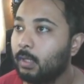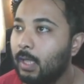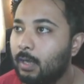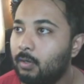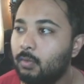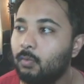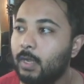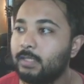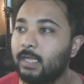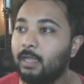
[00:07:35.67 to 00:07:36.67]
I don't know
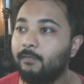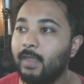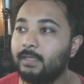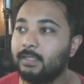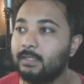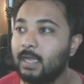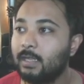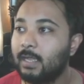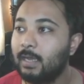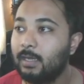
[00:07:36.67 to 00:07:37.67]
why Psychic Fangs has
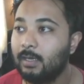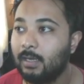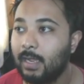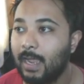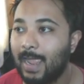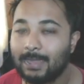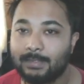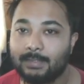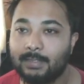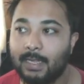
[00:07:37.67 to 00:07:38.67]
got that
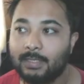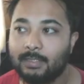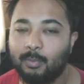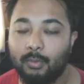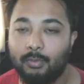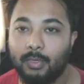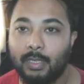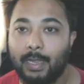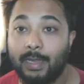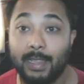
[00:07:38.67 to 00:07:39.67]
S as the
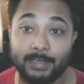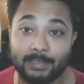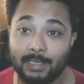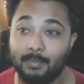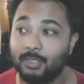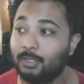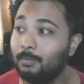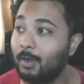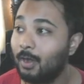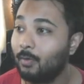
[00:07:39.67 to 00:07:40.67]
plural and
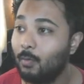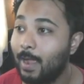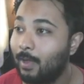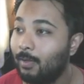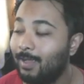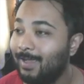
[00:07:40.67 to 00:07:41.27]
exclamation mark. Wow.